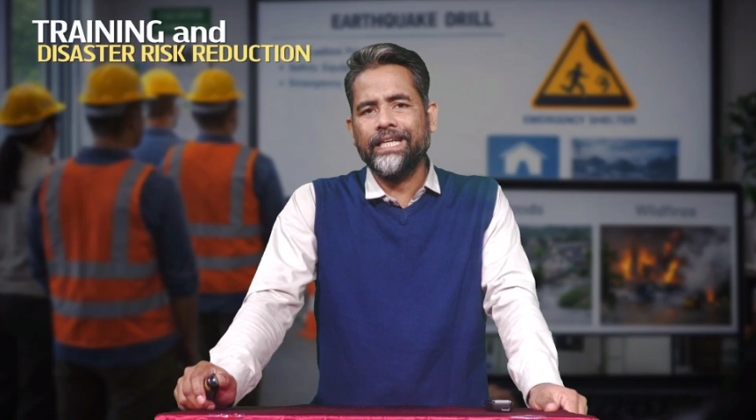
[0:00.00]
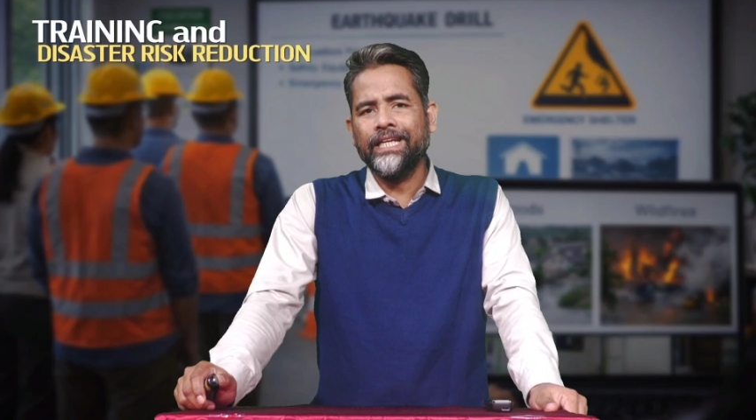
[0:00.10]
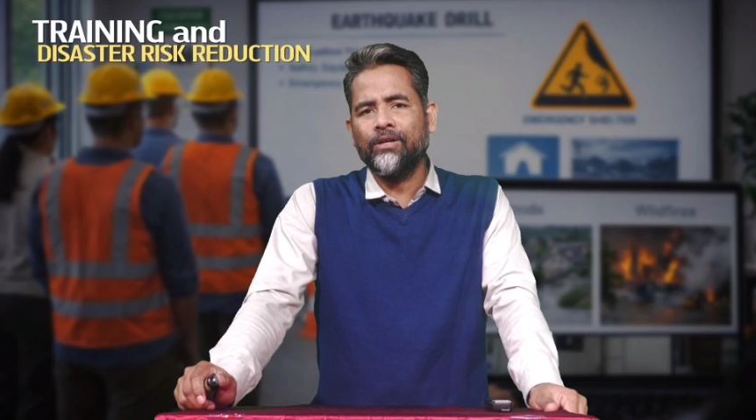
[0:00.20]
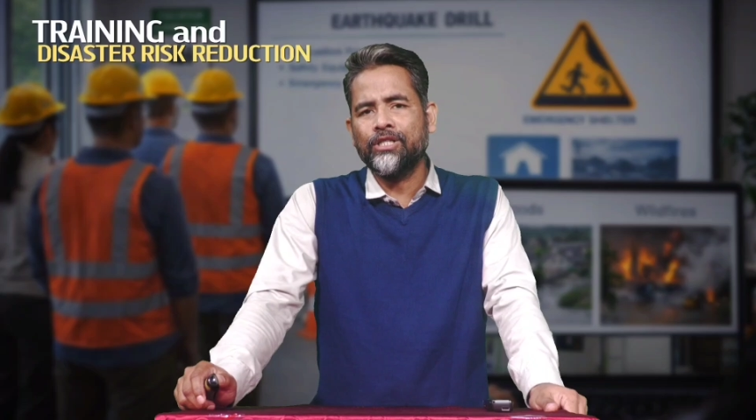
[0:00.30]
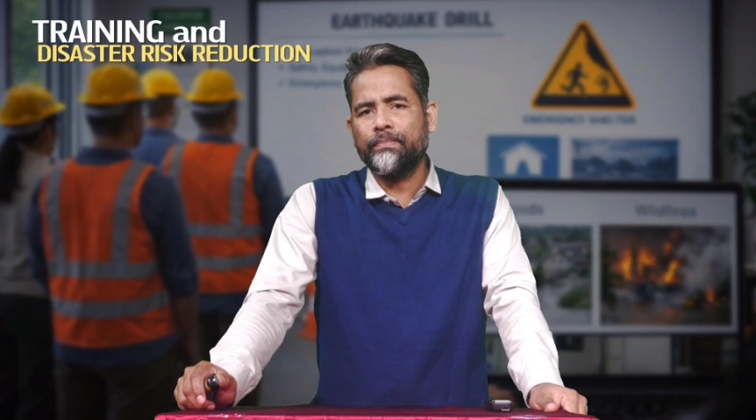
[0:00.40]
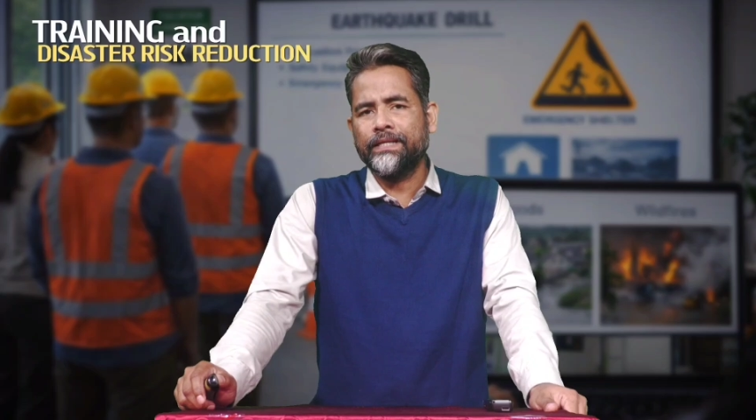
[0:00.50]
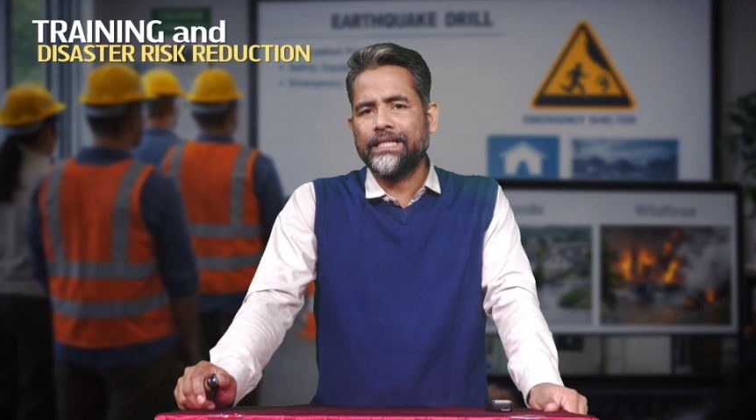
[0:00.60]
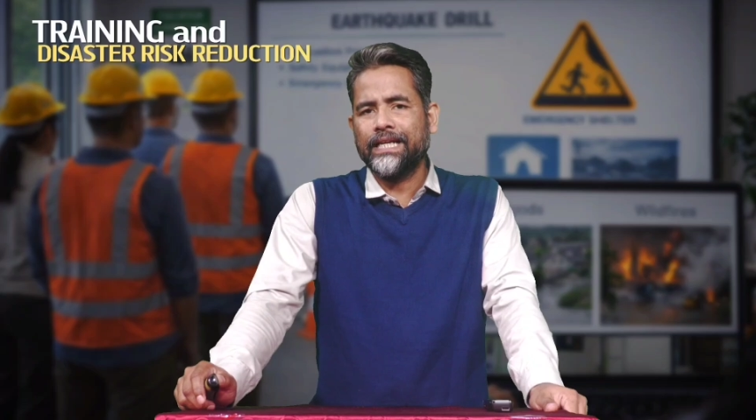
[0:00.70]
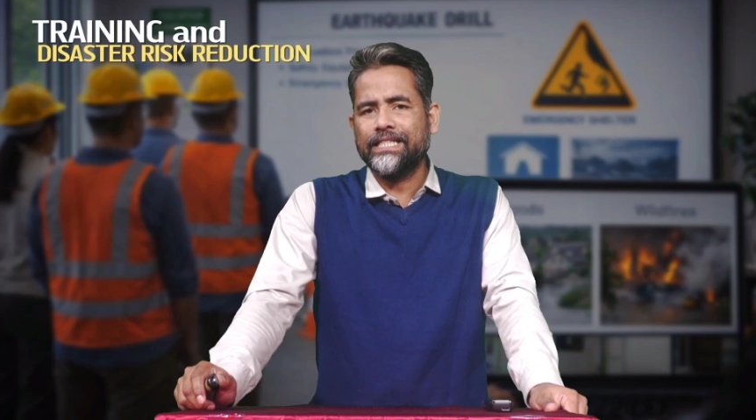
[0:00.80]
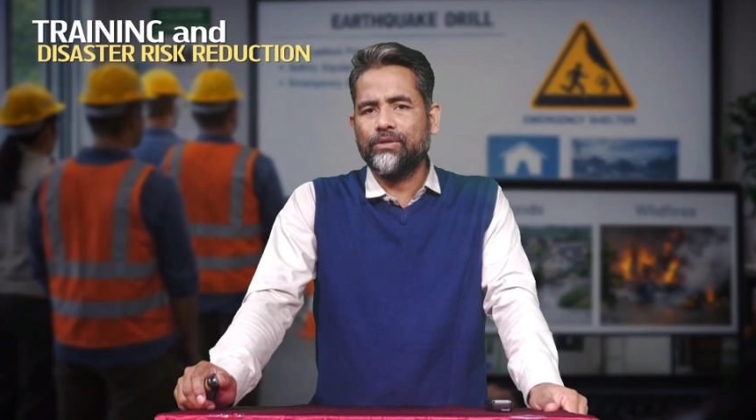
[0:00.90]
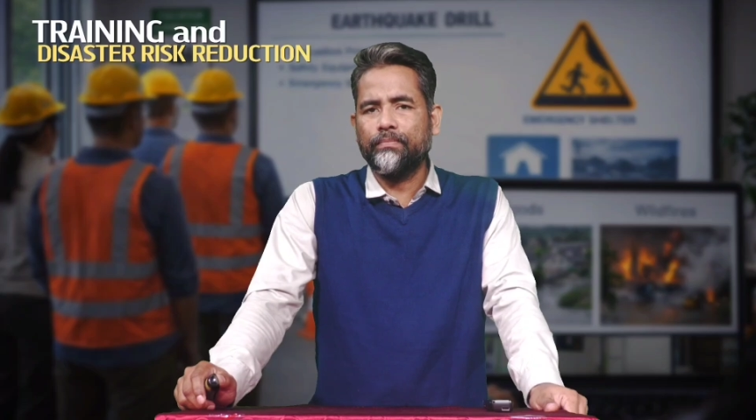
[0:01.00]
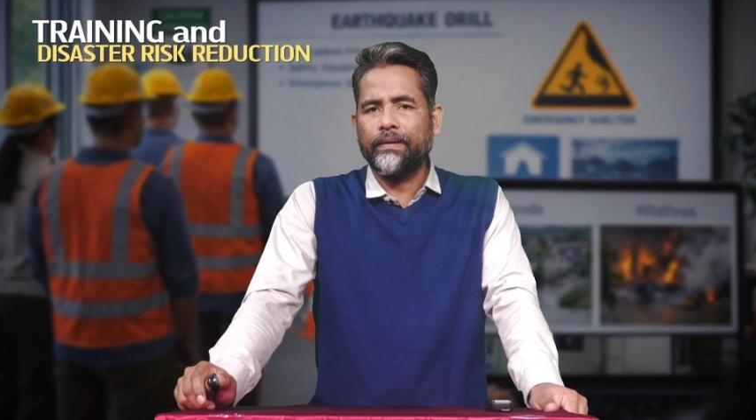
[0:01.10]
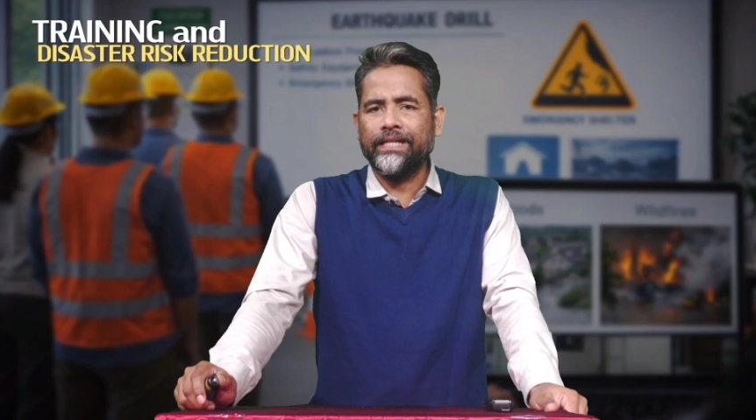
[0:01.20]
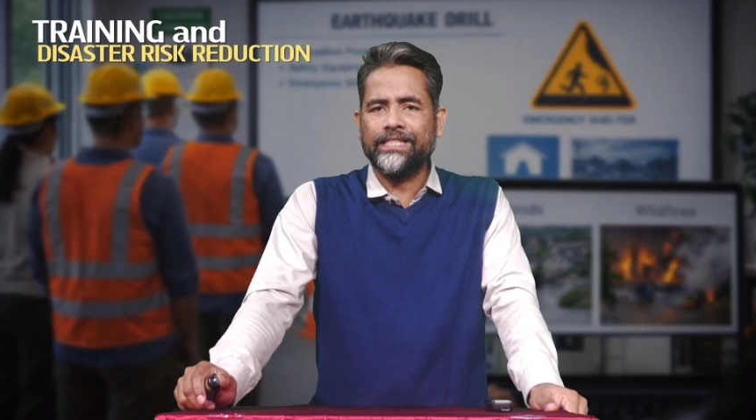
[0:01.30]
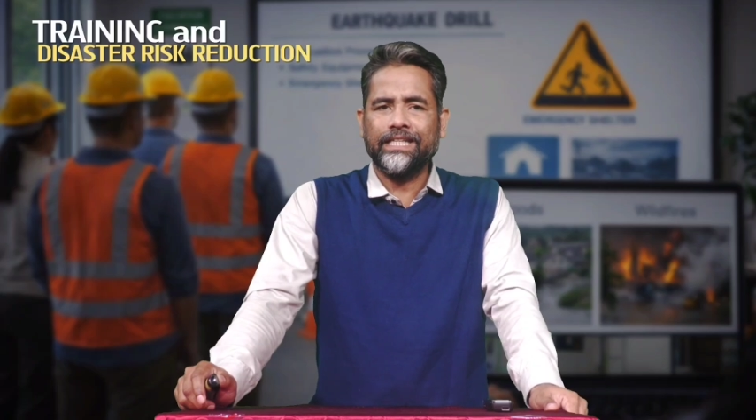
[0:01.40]
on specialized equipment
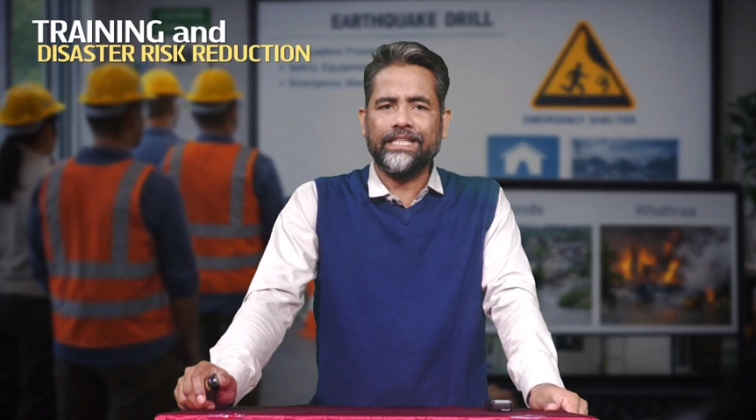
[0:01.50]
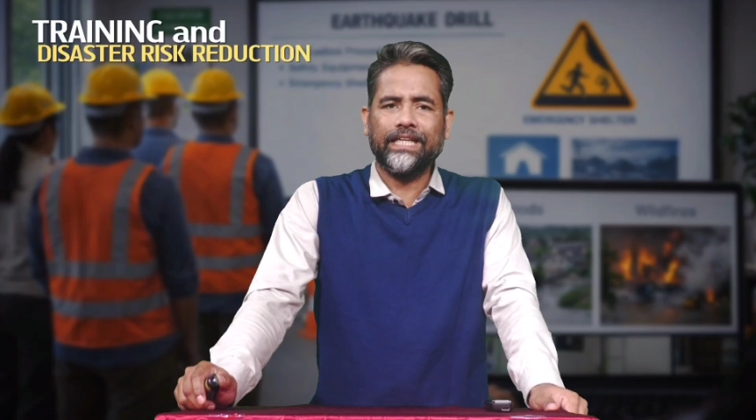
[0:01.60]
is critical